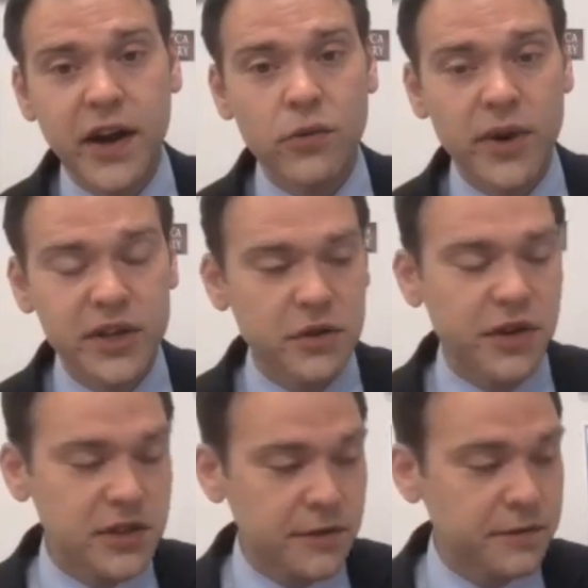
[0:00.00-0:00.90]
Razor
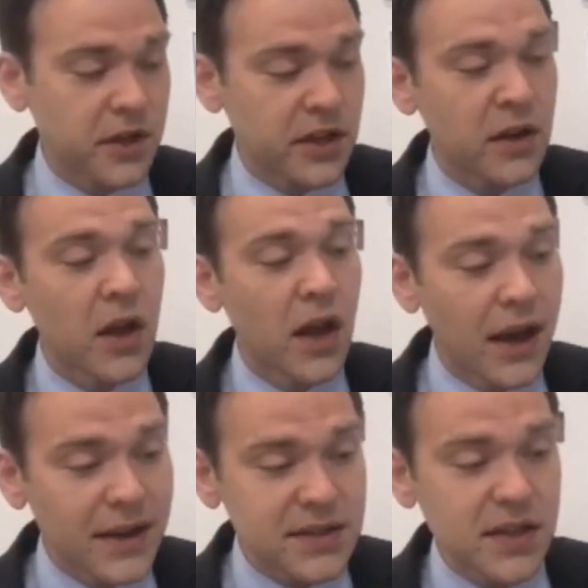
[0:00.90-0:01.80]
into Flynn
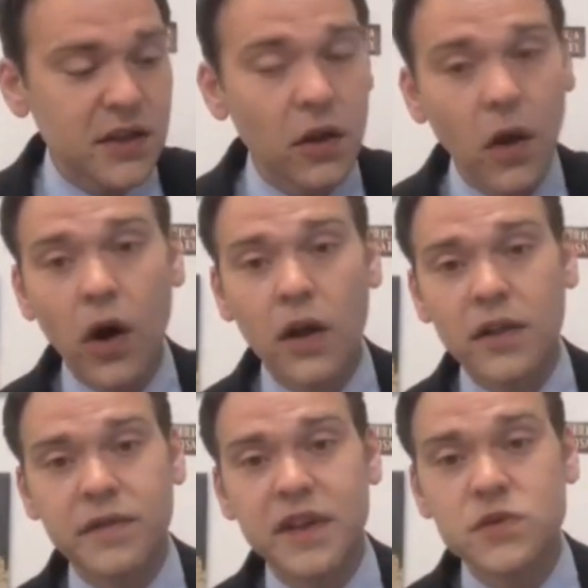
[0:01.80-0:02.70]
until all
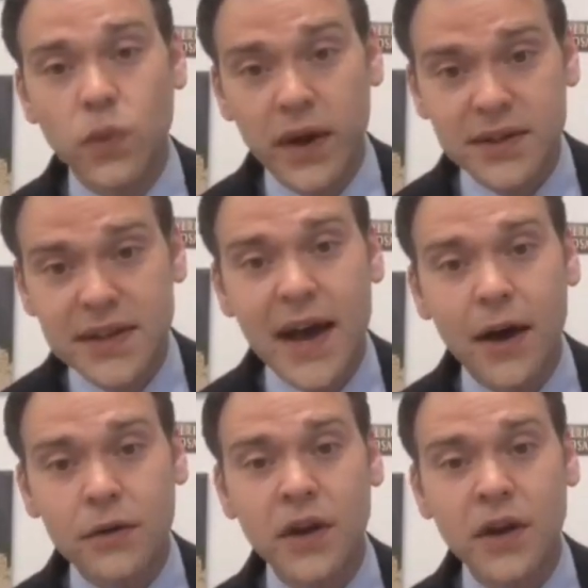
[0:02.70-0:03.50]
of this went down.